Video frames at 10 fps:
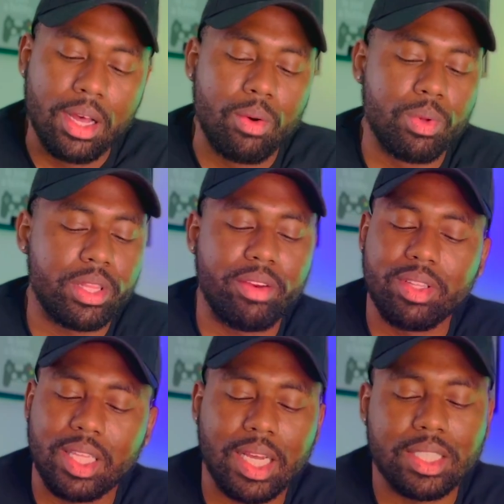With
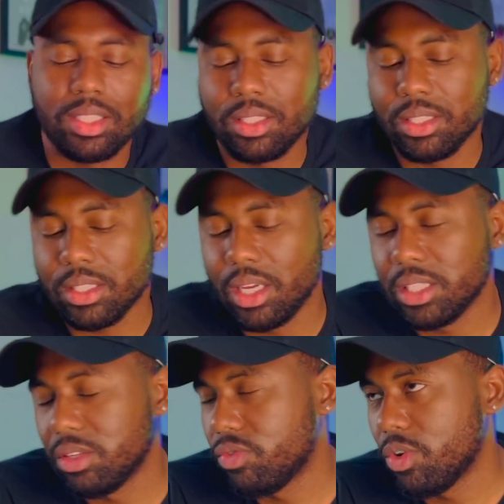everything I just
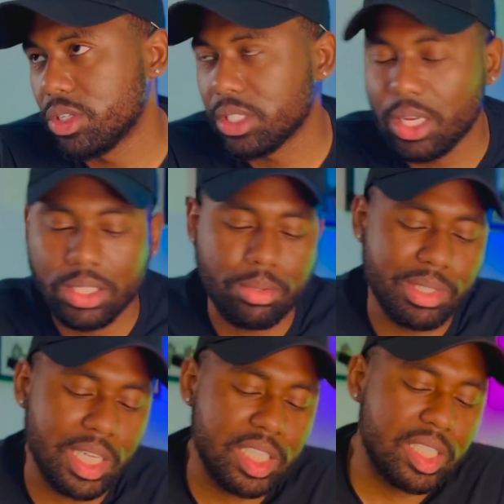discussed as far as the
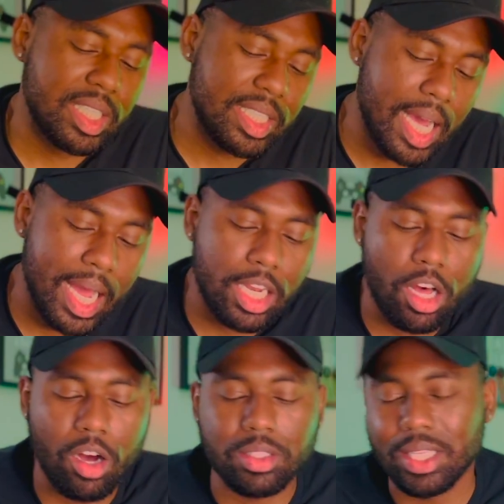customization, the
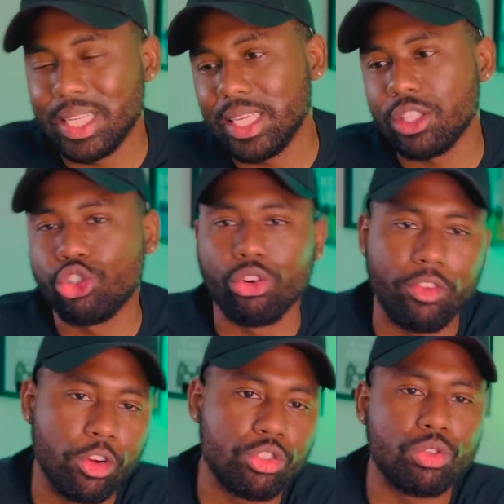dialogue, the length,
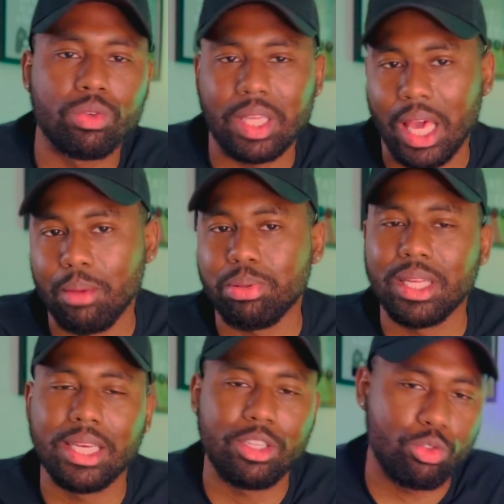traversal,
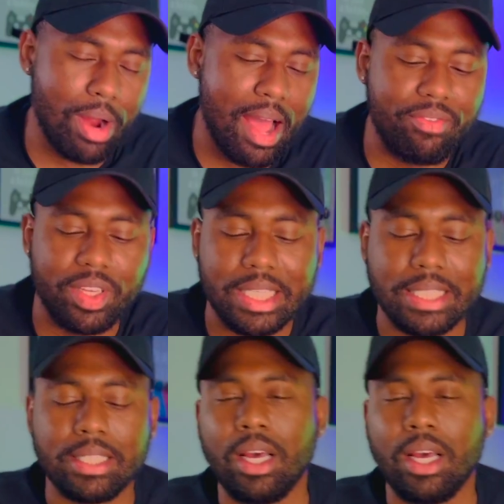gameplay, graphics,